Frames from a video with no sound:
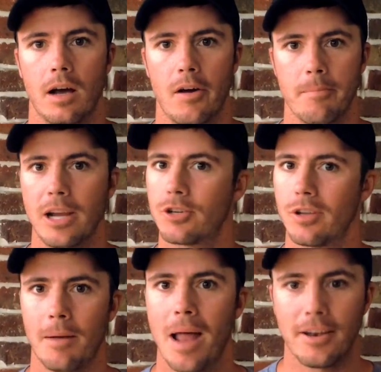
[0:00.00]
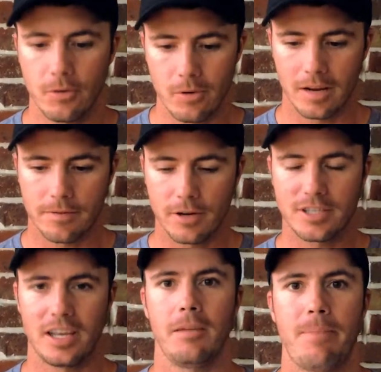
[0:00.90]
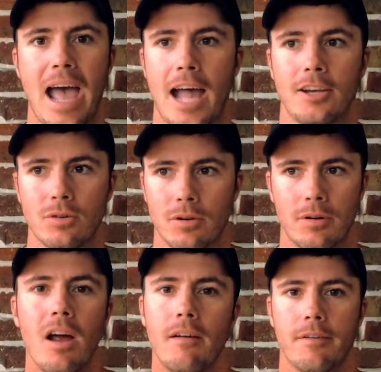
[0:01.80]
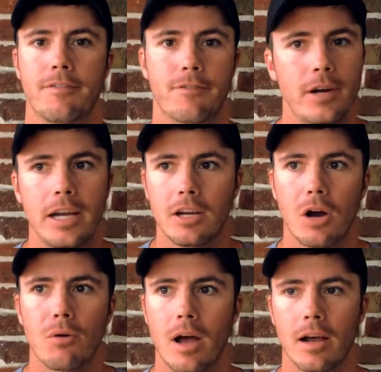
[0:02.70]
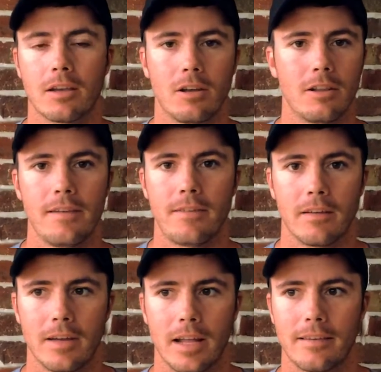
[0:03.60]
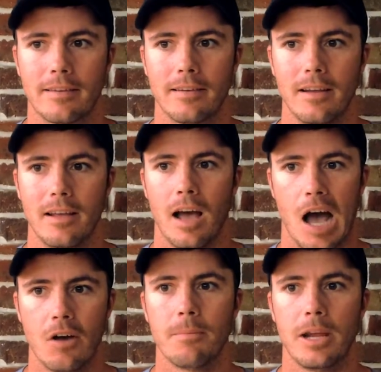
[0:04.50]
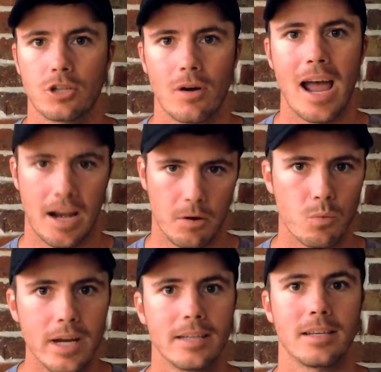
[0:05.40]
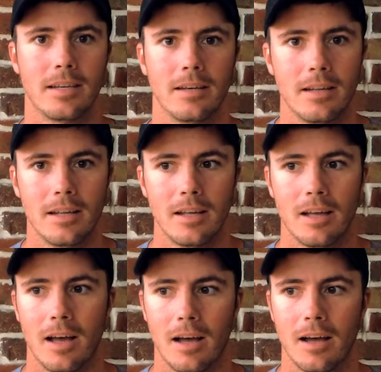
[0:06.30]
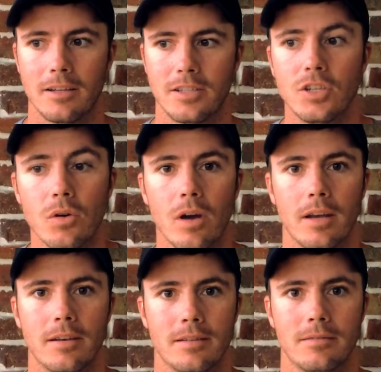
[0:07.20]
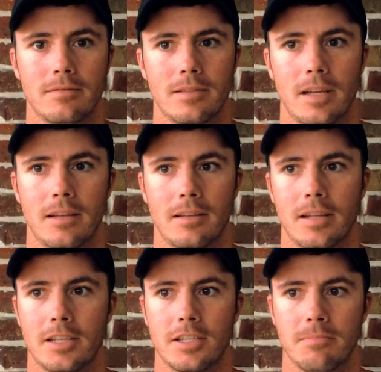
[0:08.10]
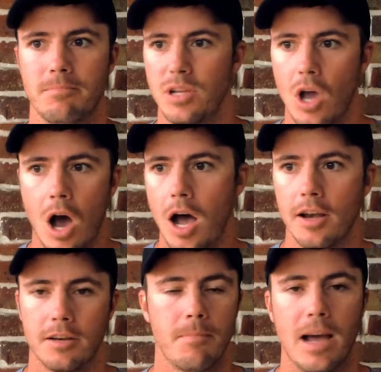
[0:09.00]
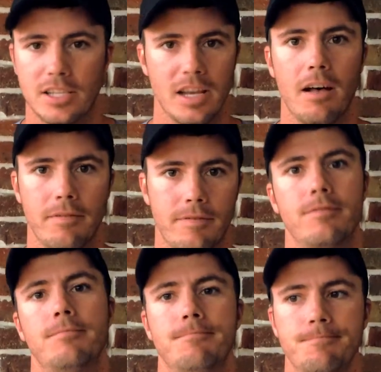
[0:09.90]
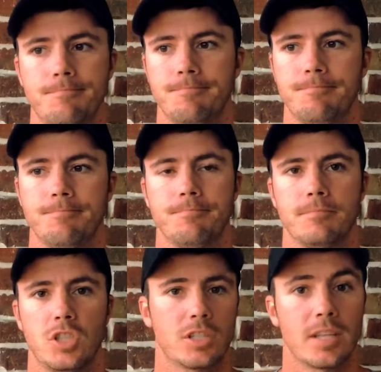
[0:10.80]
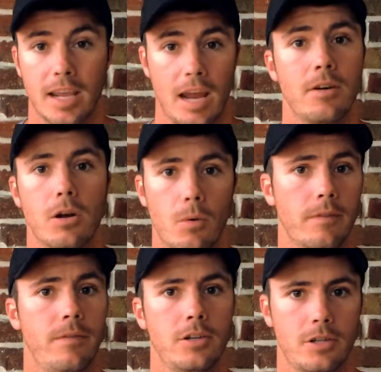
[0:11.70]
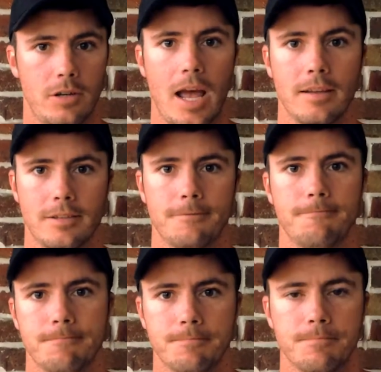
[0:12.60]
Uh, I would make sure that I'm not doing it for a silly patch or for free go good living events. I would make sure I had a reason uh, to do it that, that's beyond myself, just like every go finisher has.